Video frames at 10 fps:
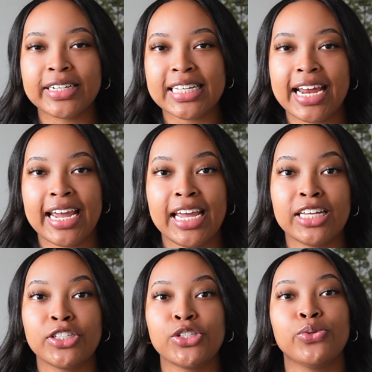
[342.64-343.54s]
today
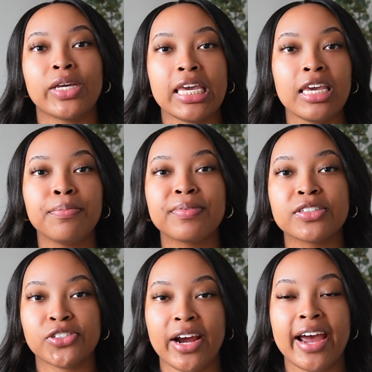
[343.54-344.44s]
is to keep
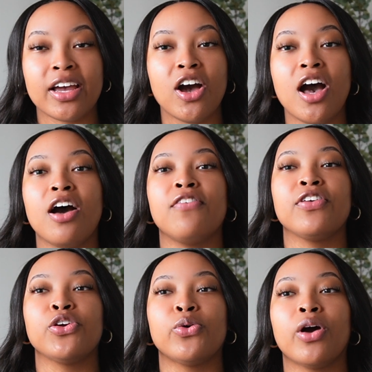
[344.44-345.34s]
track
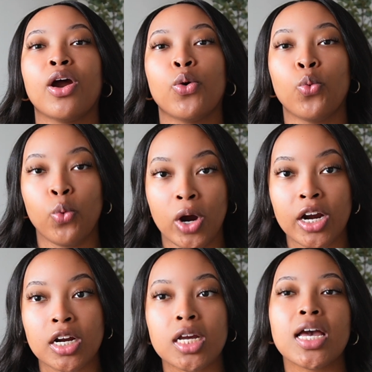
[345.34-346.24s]
of your
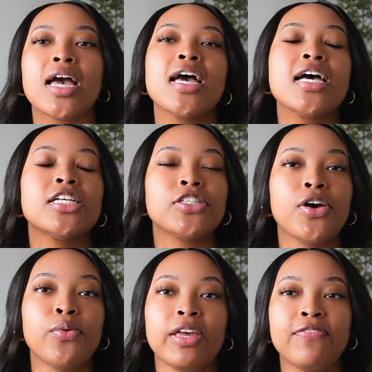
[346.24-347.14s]
work.
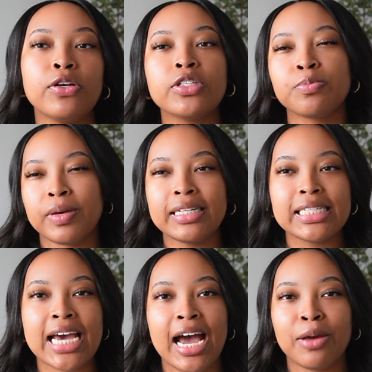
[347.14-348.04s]
So if you
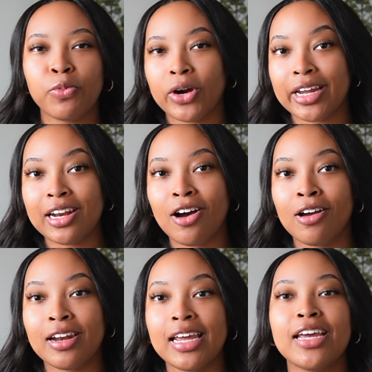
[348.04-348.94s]
spend time working
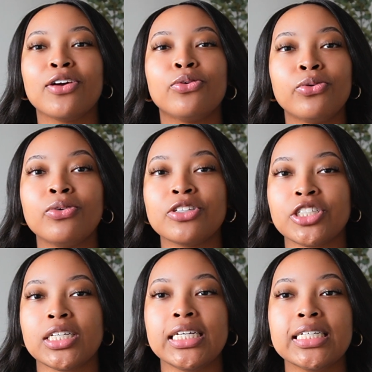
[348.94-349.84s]
on it, Google
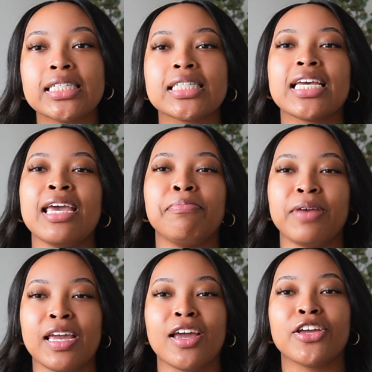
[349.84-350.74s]
Sheets can
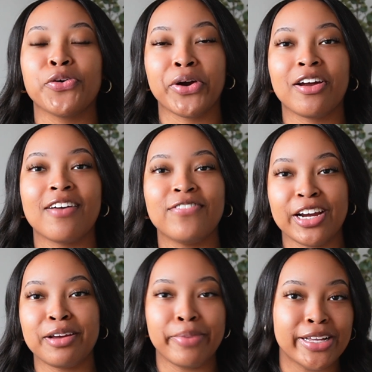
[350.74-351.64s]
be your
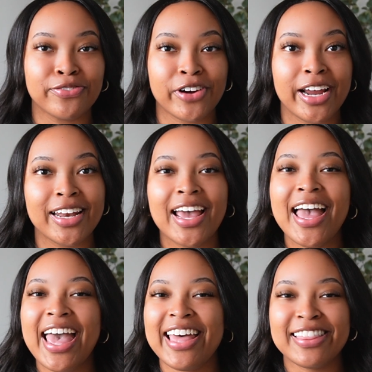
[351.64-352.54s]
very best friend.
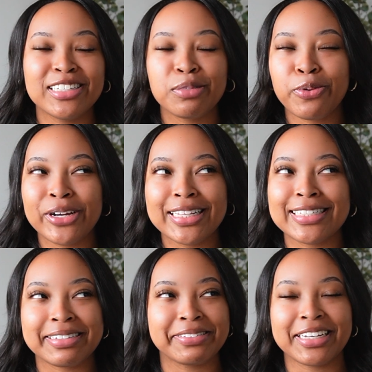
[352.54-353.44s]
At this point,
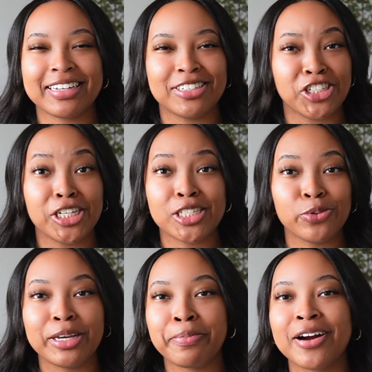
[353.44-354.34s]
this sounds like a G
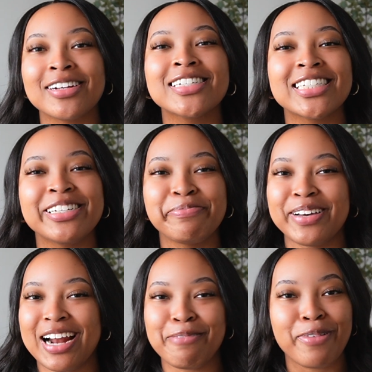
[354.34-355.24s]
Suite partnership,
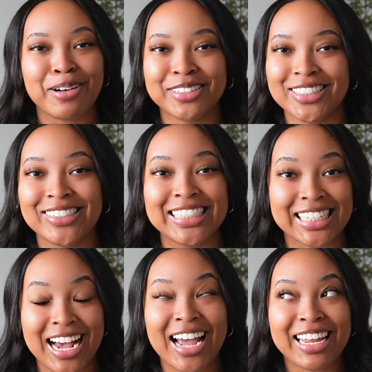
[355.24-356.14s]
but I promise you it's
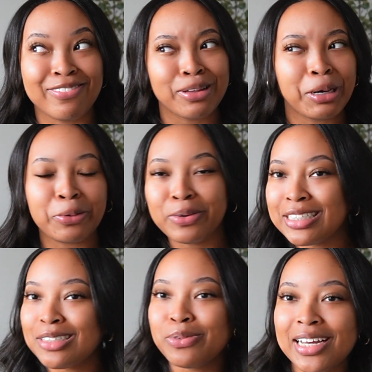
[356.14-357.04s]
not, even though I
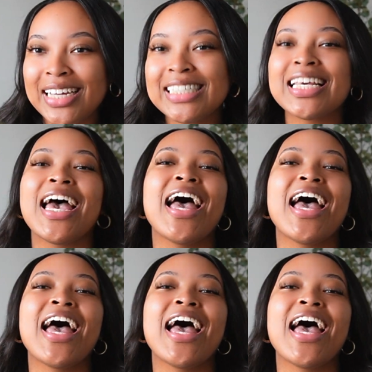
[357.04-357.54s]
wish it was.